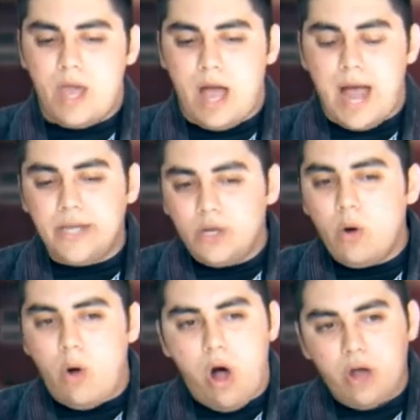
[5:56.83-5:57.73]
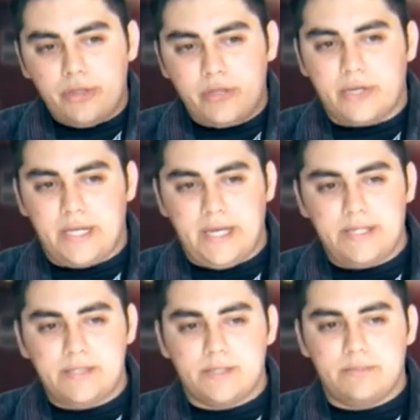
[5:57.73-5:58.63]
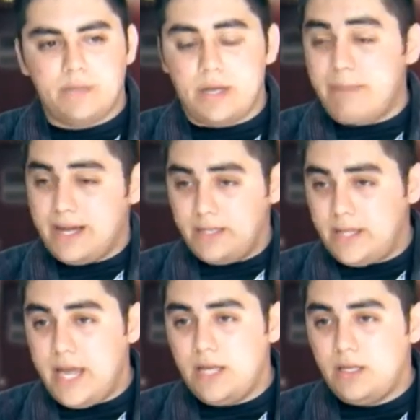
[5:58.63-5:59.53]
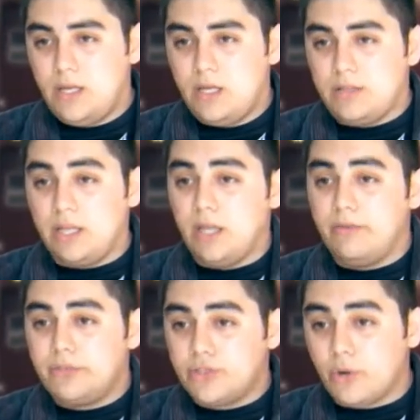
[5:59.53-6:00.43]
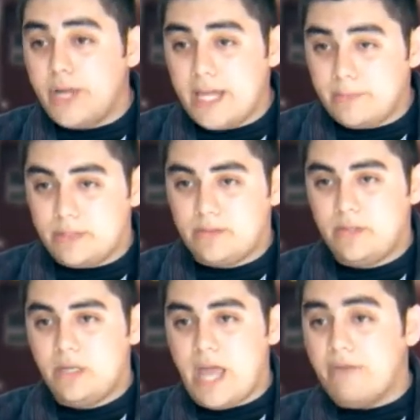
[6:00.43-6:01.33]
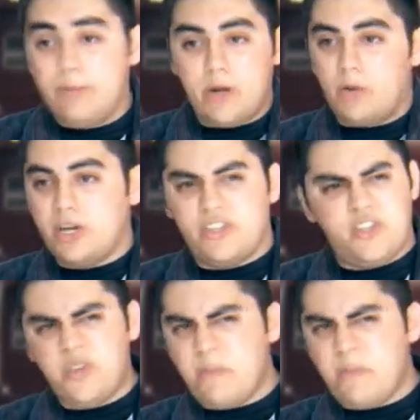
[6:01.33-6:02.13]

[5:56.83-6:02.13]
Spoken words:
I know all the other kids, and back in the day, they loved Troy Aikman. Everybody wanted to do the